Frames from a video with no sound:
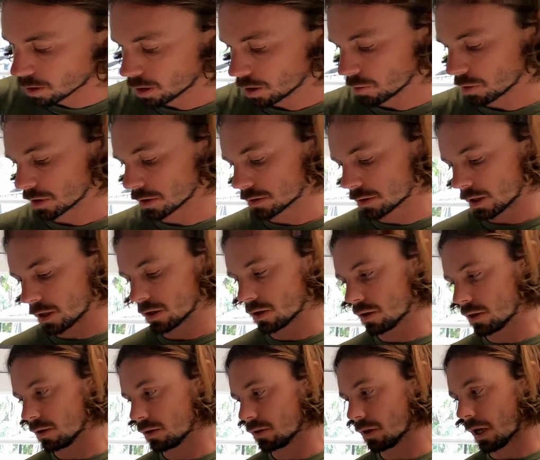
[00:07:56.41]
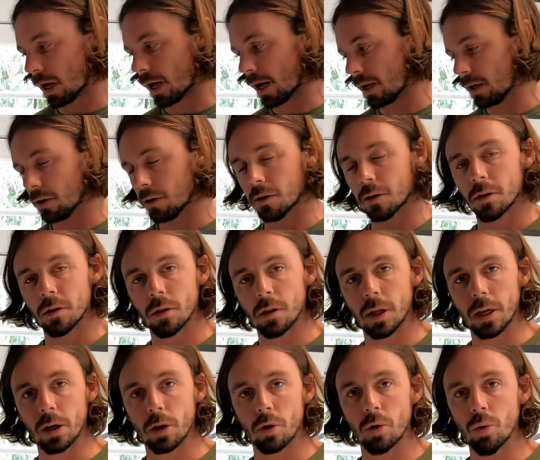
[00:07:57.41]
We're gonna set it to the side,
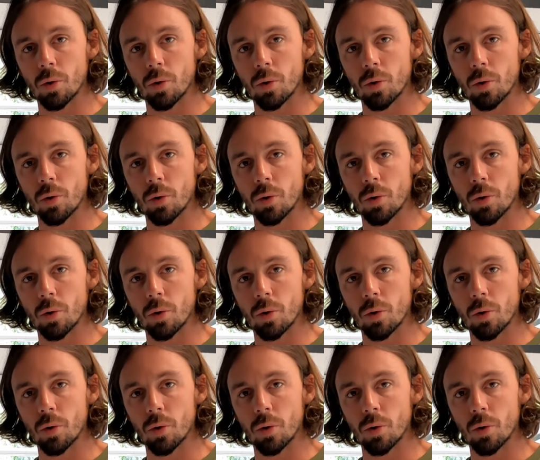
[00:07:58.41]
let it